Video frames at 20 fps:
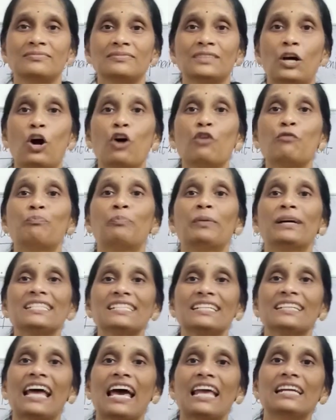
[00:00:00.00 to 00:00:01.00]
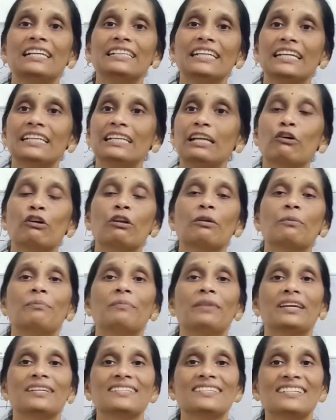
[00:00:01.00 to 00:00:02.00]
of personality
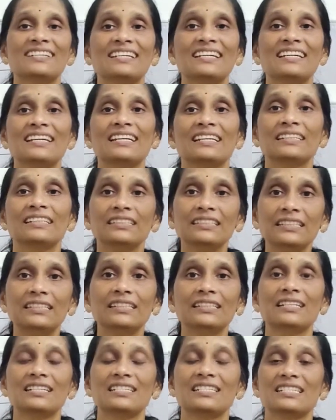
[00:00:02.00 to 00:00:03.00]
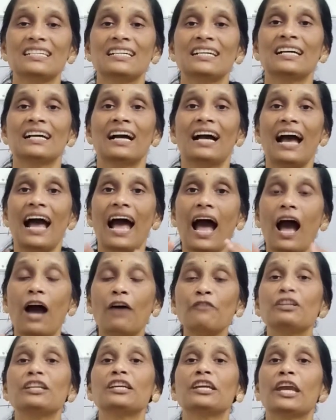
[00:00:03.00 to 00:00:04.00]
development is
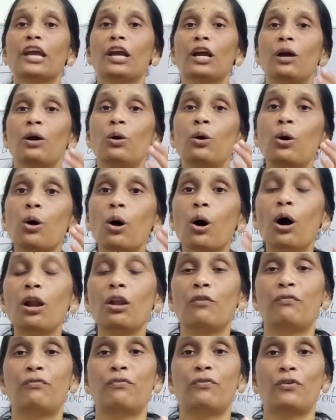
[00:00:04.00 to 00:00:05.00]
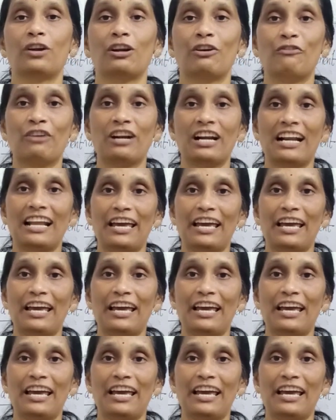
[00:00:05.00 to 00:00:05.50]
having a goal for our life.